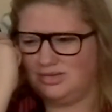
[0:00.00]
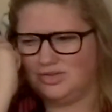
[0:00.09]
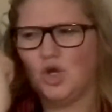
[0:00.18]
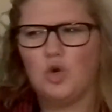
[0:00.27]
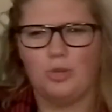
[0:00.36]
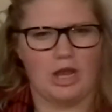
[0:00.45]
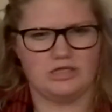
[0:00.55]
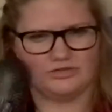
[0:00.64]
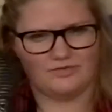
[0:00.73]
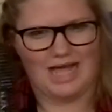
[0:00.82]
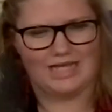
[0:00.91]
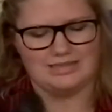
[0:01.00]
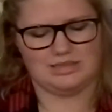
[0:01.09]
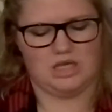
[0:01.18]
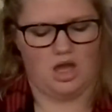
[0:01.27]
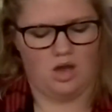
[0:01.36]
two pairs of glasses
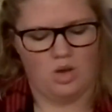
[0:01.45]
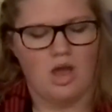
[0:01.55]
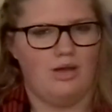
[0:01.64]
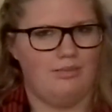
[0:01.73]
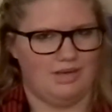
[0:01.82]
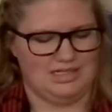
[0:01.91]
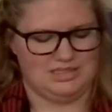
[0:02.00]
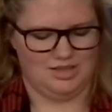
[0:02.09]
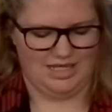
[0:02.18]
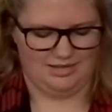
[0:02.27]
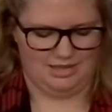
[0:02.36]
ago, but I still like the